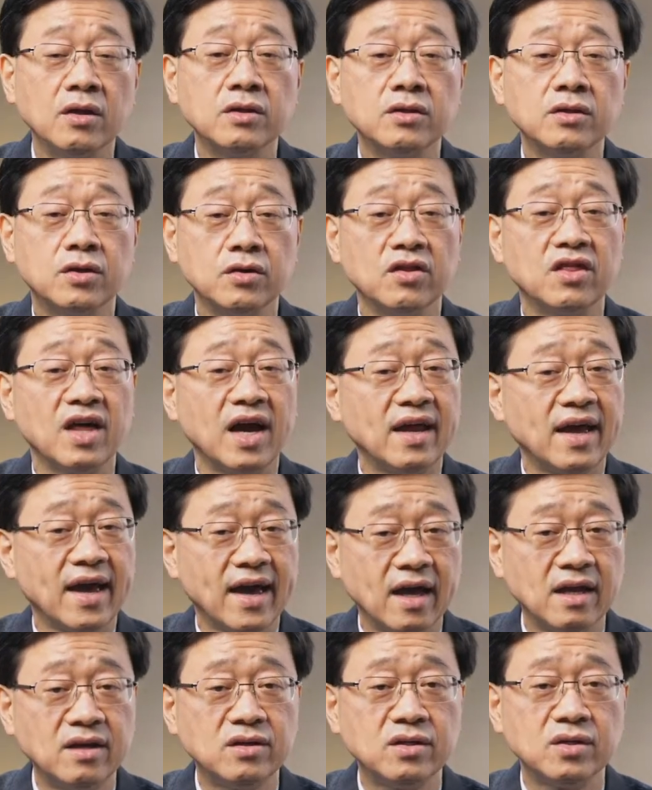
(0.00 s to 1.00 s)
To that
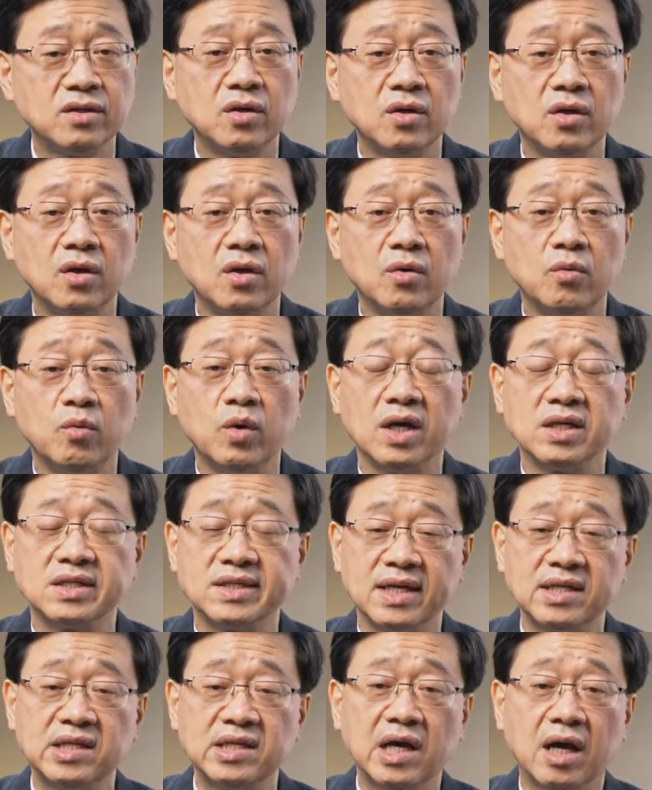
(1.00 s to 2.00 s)
end, we are
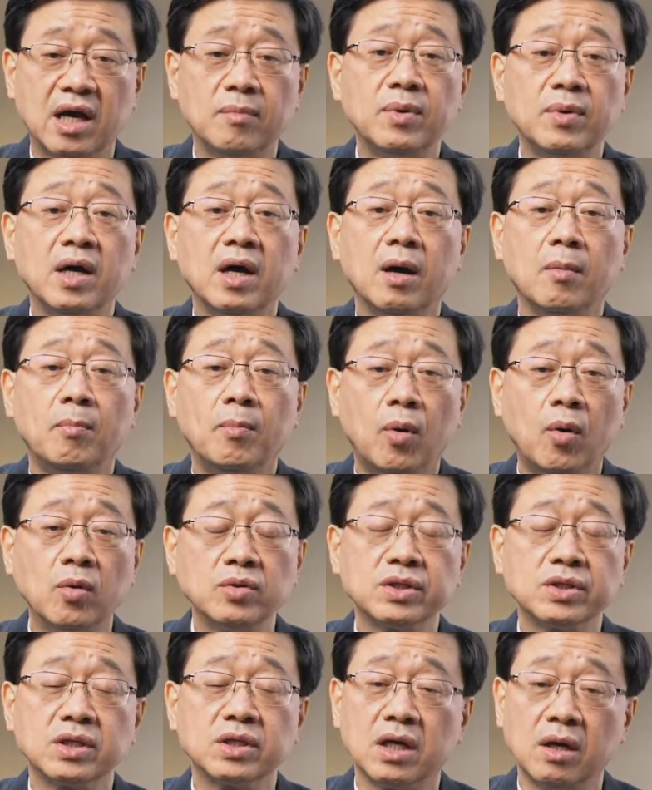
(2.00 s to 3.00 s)
setting up a
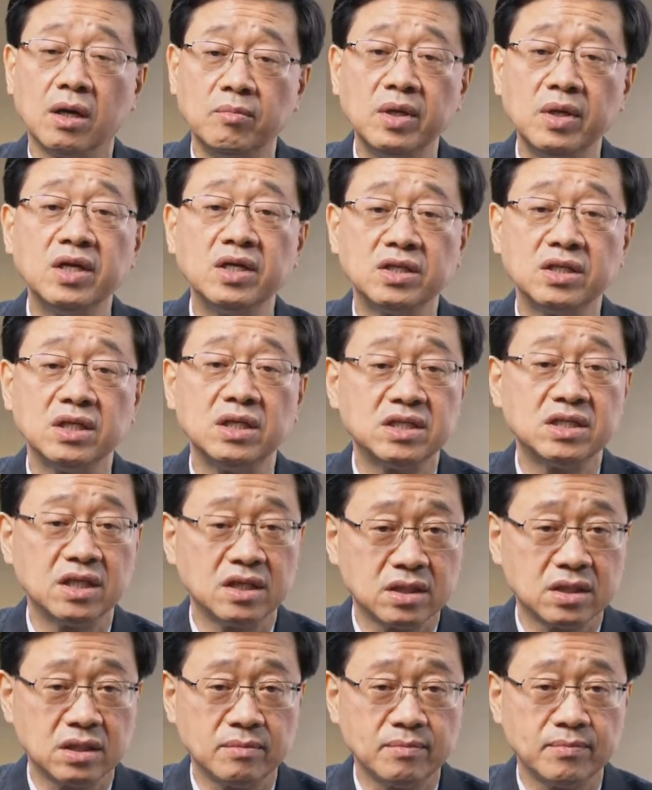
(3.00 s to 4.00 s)
port community
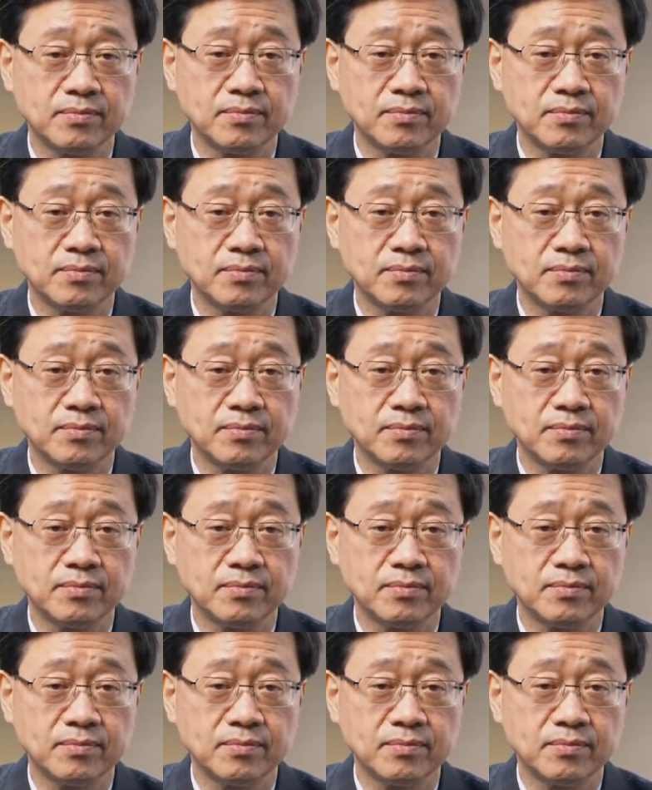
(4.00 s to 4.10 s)
system.